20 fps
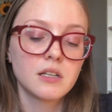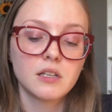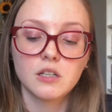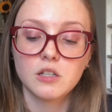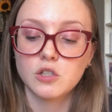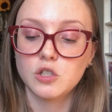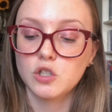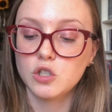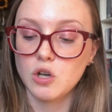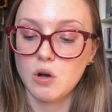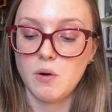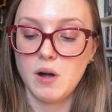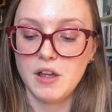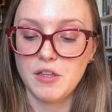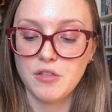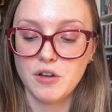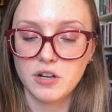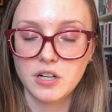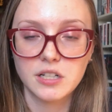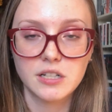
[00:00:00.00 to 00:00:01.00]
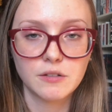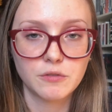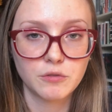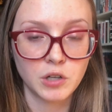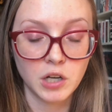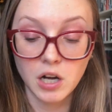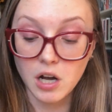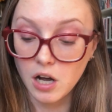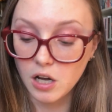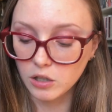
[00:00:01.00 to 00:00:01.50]
so I thought a
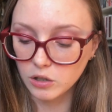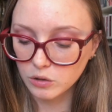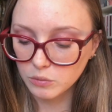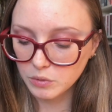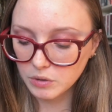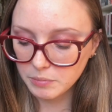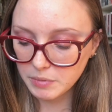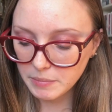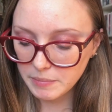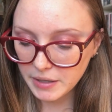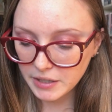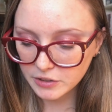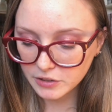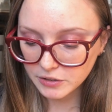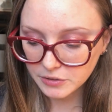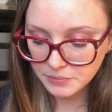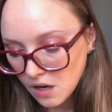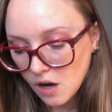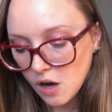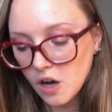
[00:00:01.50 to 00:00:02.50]
different color would be better.